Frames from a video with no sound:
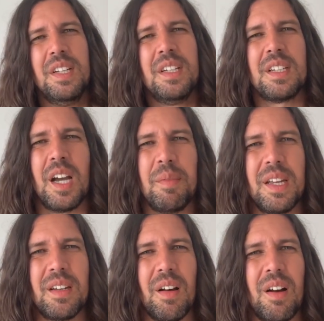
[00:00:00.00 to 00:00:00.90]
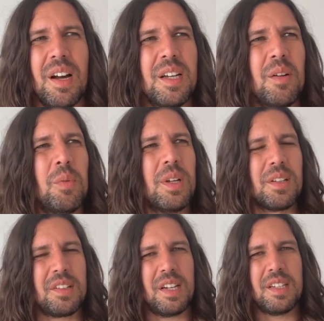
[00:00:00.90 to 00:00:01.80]
come in, I will
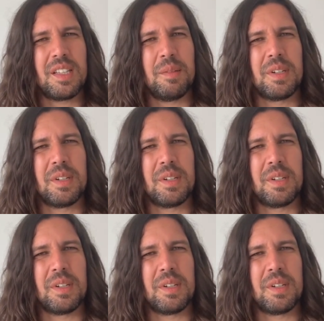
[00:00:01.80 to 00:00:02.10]
take them.